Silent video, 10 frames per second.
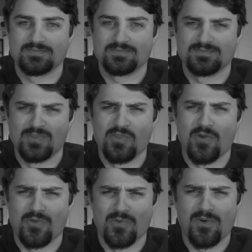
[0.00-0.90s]
You know
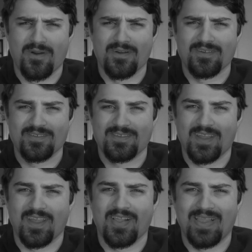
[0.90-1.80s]
who you are,
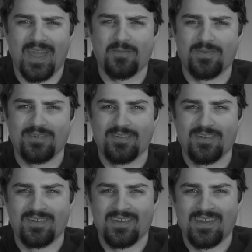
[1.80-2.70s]
getting a lamp.
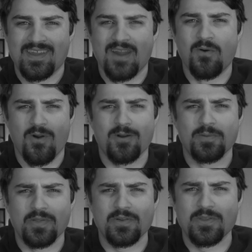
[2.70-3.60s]
How
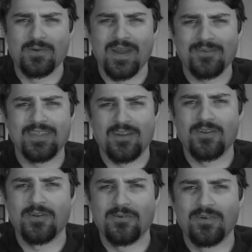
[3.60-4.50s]
horrible are you? How dare
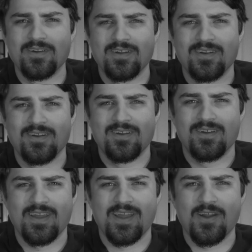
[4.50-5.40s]
you?
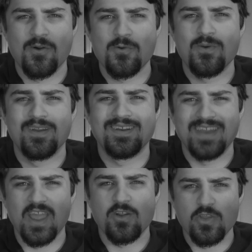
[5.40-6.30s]
How
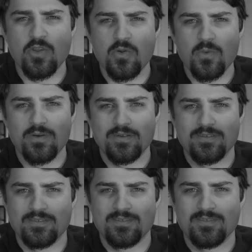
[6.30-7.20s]
dare
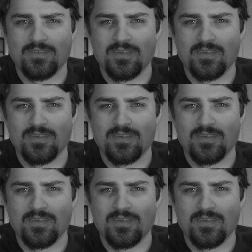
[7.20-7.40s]
you?